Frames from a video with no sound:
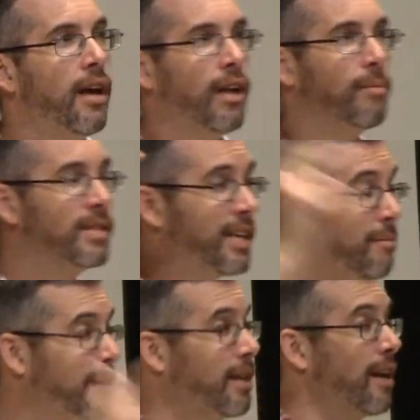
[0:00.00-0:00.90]
and it'll be $10
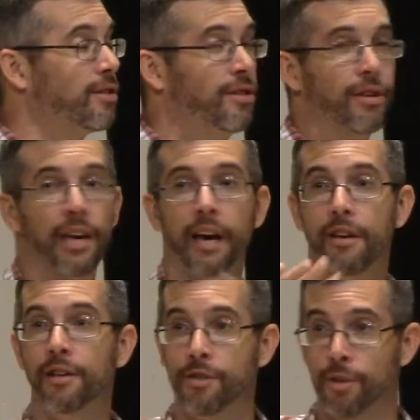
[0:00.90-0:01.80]
million in your account
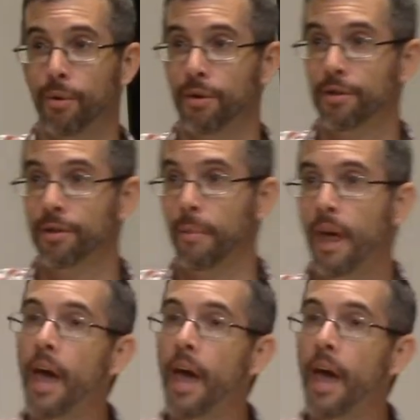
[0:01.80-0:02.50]
and it's yours.